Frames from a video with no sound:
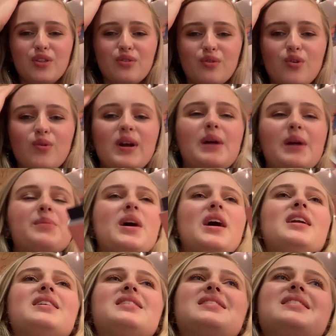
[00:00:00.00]
through and I'm
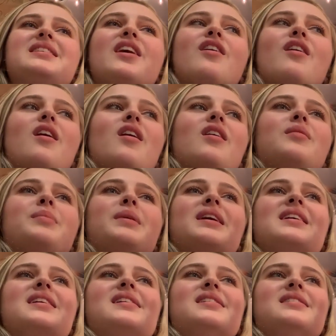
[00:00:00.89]
kind of scared
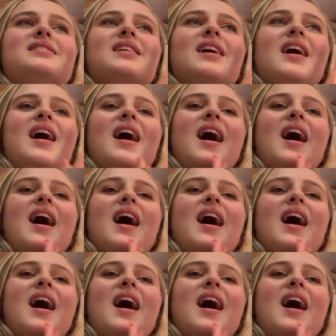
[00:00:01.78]
because